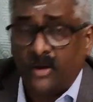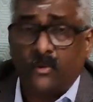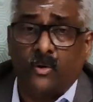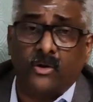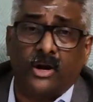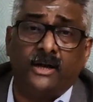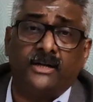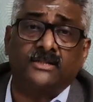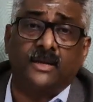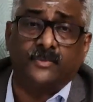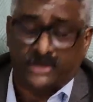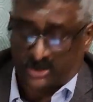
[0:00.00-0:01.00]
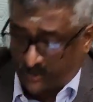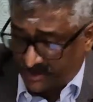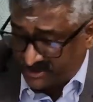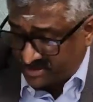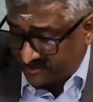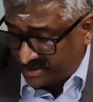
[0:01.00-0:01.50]
Overall, it is up
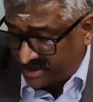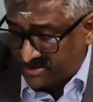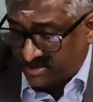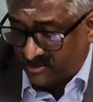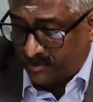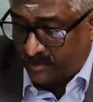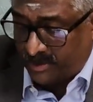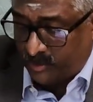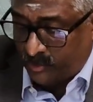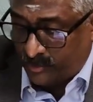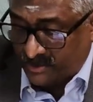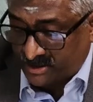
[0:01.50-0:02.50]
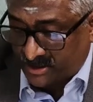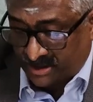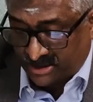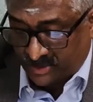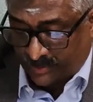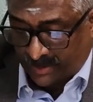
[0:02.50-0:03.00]
6.7 and 7.2%
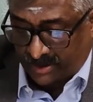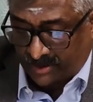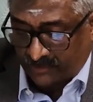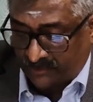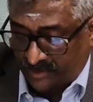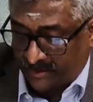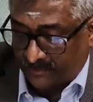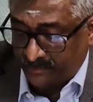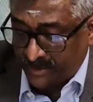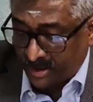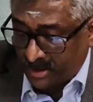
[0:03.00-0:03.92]
respectively.